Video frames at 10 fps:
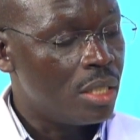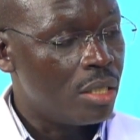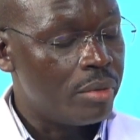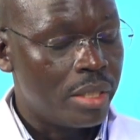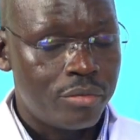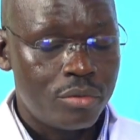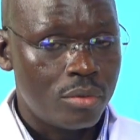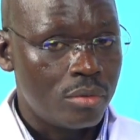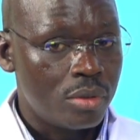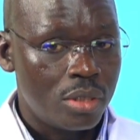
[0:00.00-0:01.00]
Yeah, we have
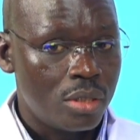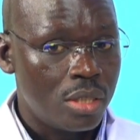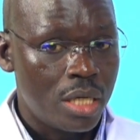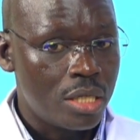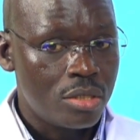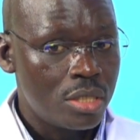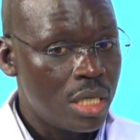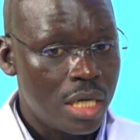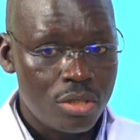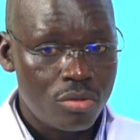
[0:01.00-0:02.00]
to, she
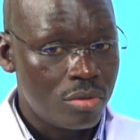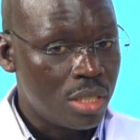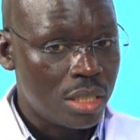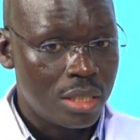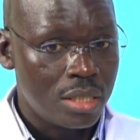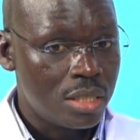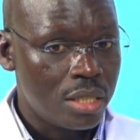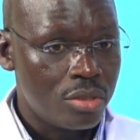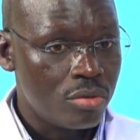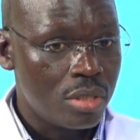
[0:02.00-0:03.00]
has to take that
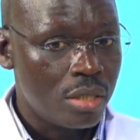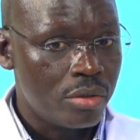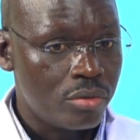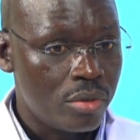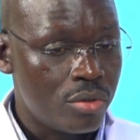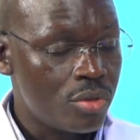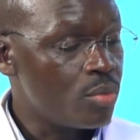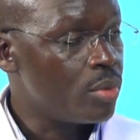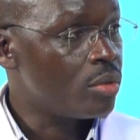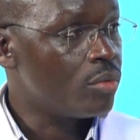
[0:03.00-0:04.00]
child to the
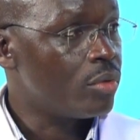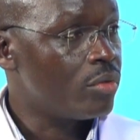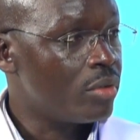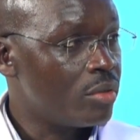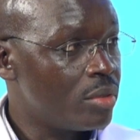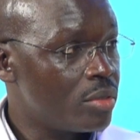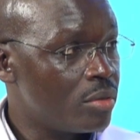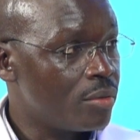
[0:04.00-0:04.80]
hospital for evaluation.